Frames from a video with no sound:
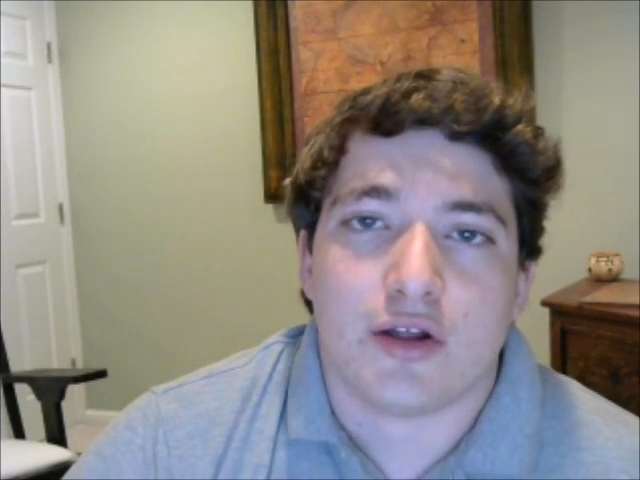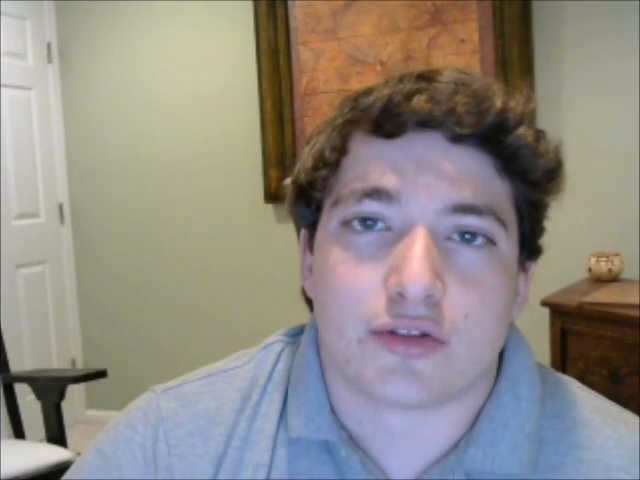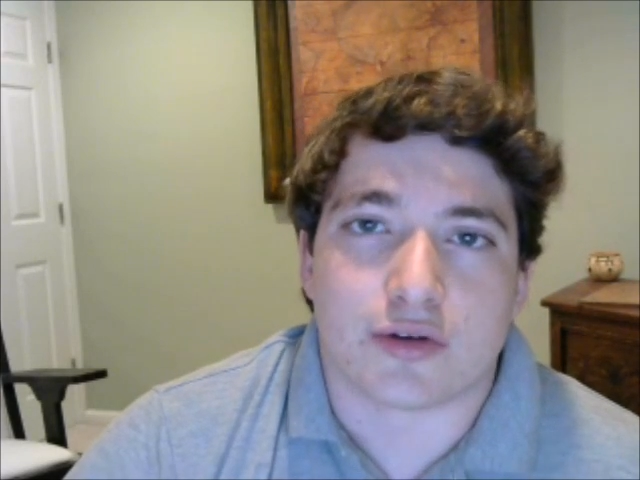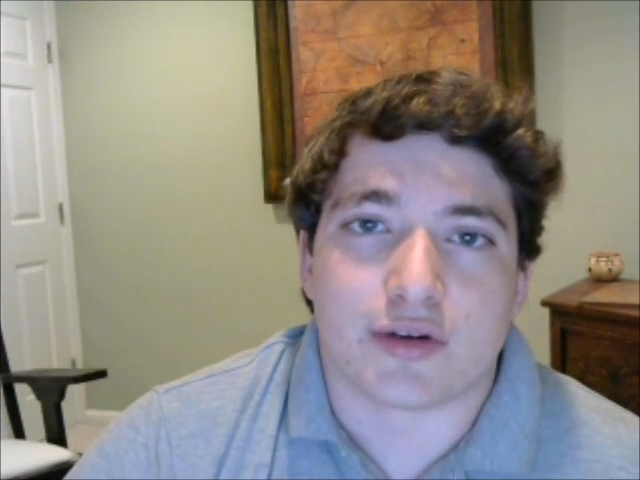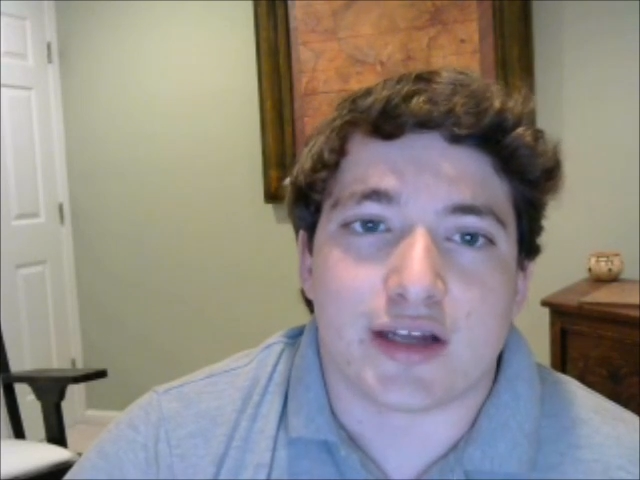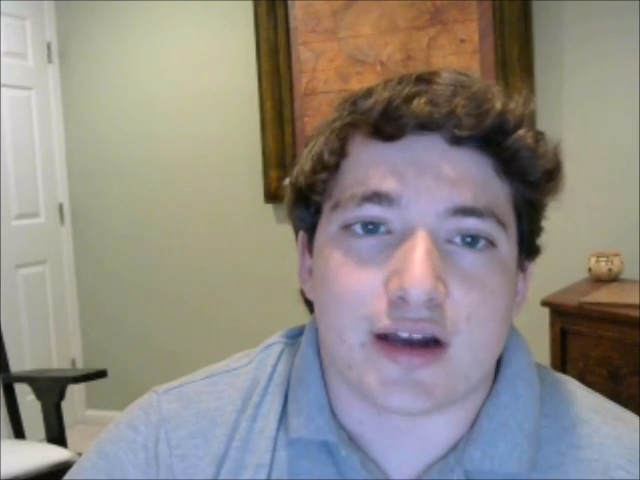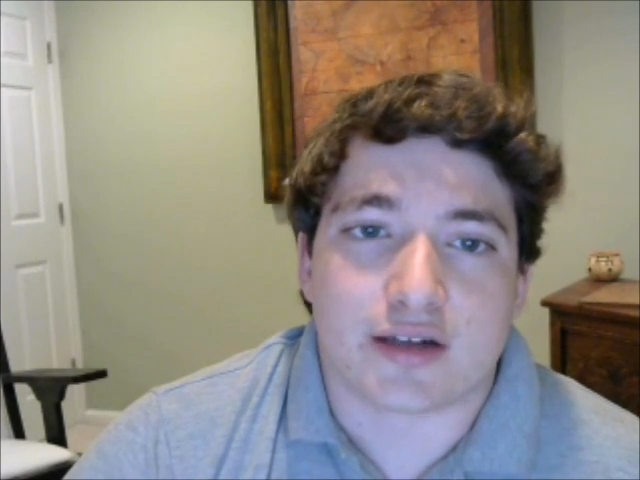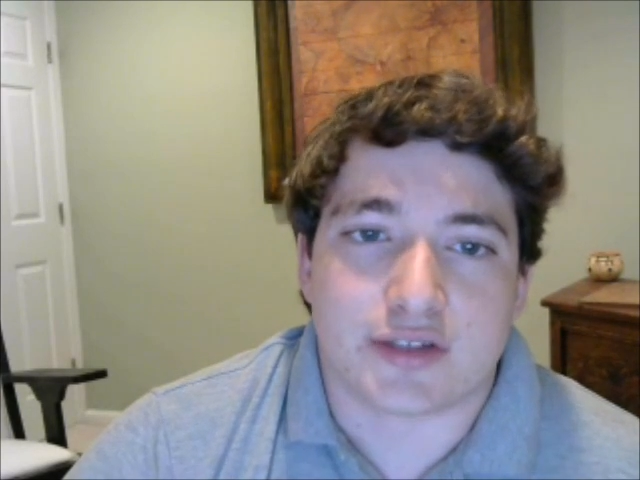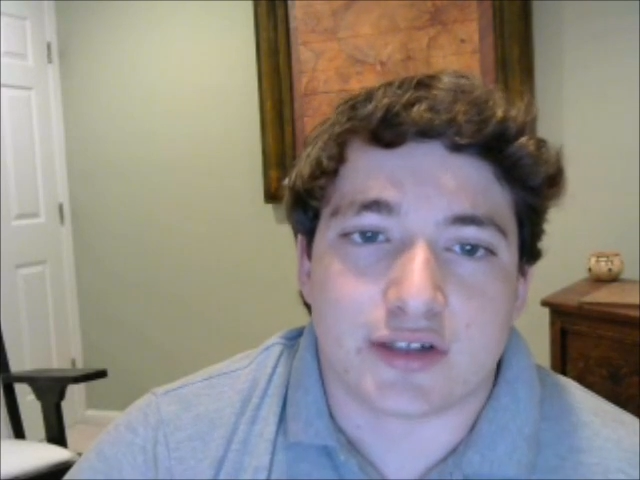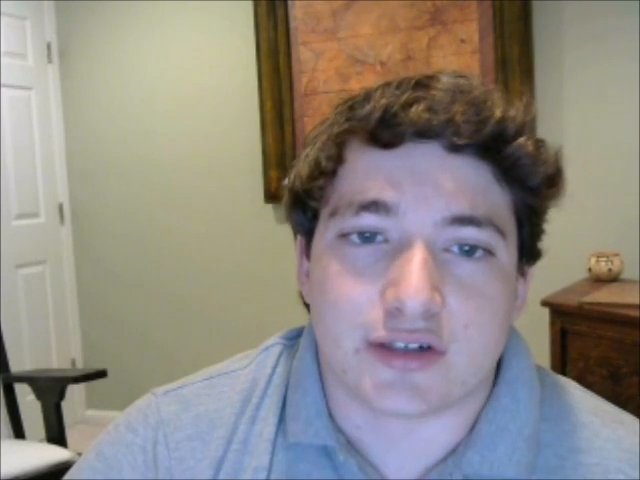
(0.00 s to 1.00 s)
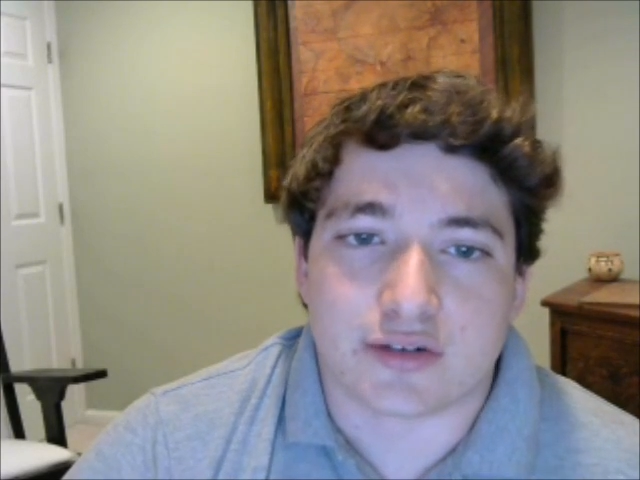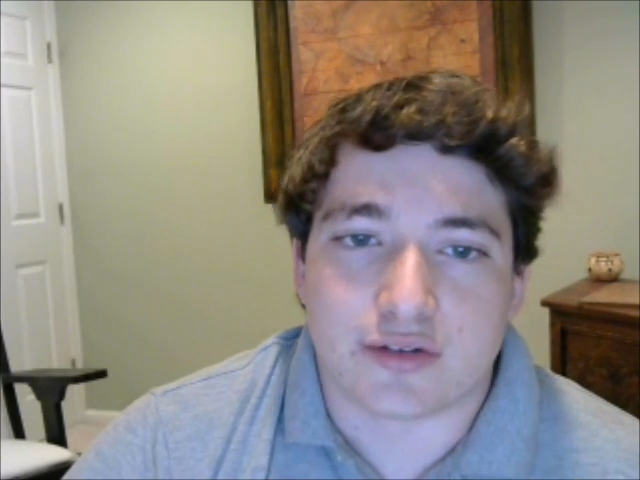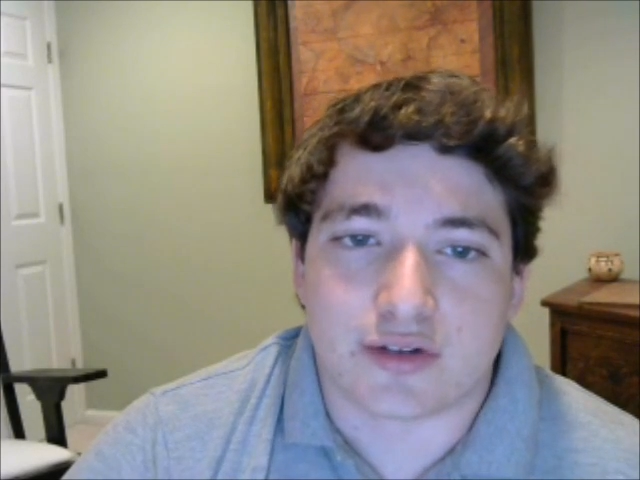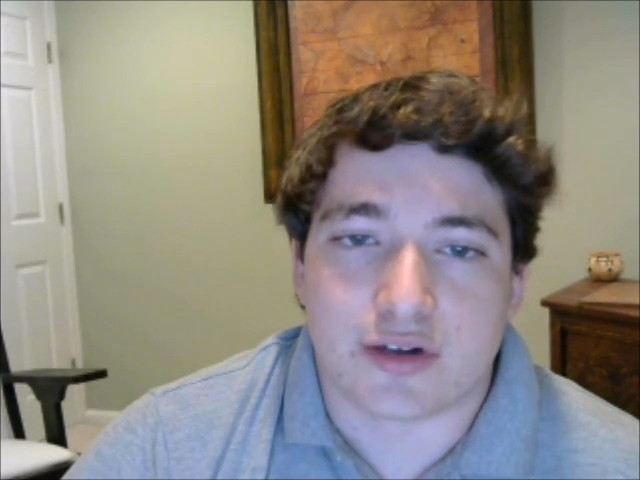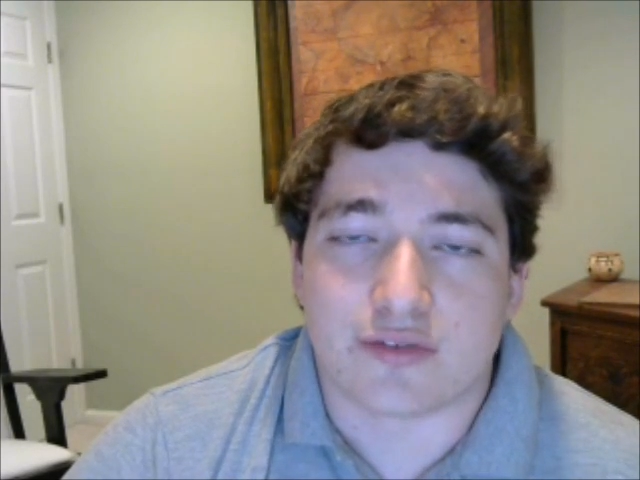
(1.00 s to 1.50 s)
throw in Inox to
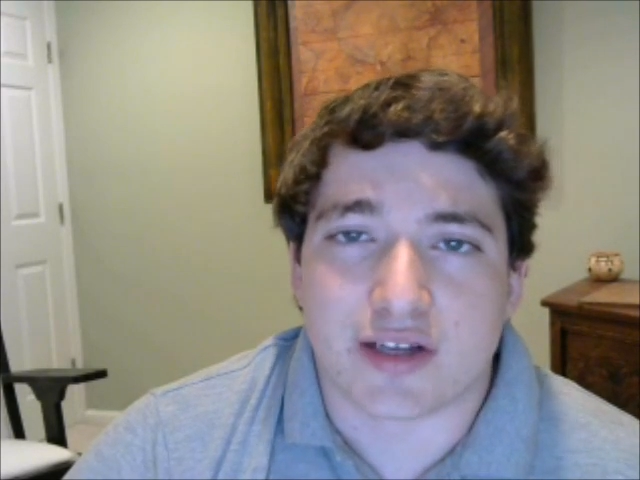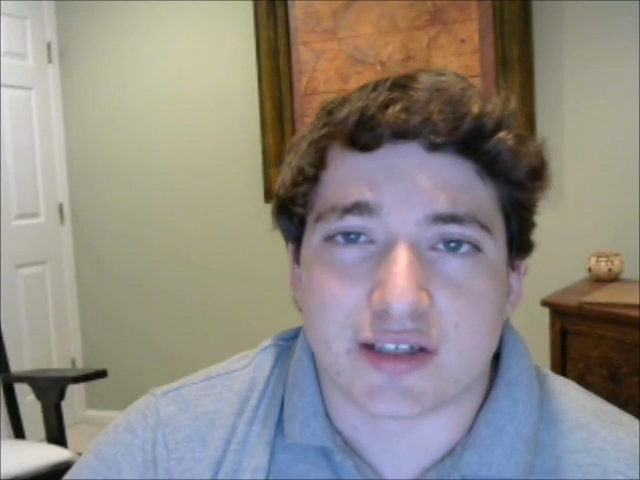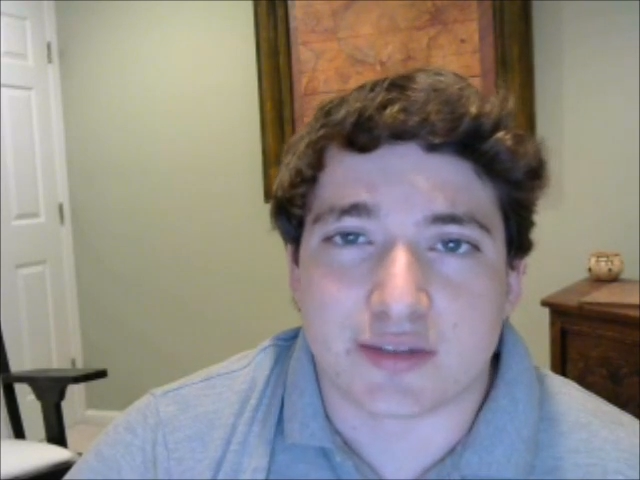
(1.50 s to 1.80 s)
your flex.